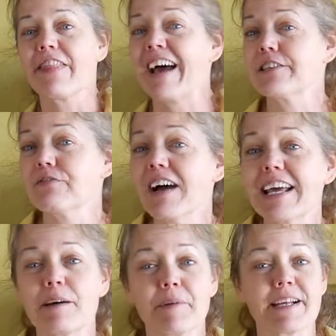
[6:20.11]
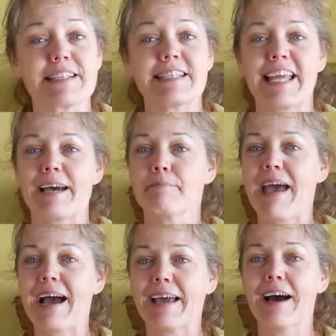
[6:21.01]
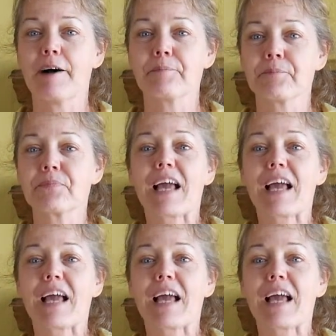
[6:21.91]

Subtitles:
That's fine. I'm going to stand back up.